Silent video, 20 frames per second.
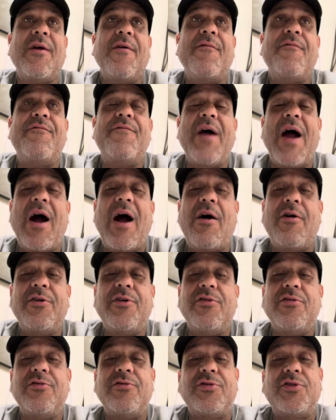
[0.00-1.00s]

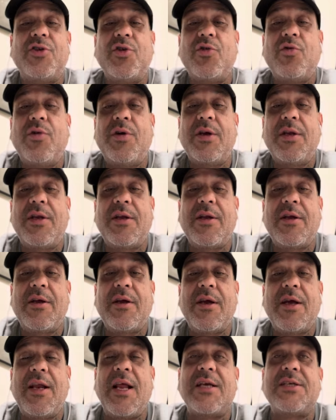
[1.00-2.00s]
value to it,
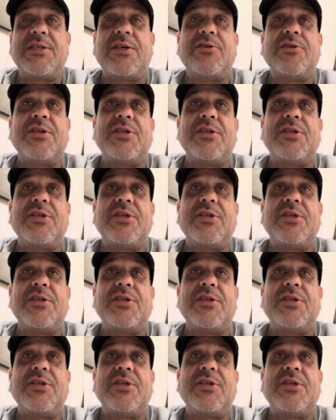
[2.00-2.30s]
unless there's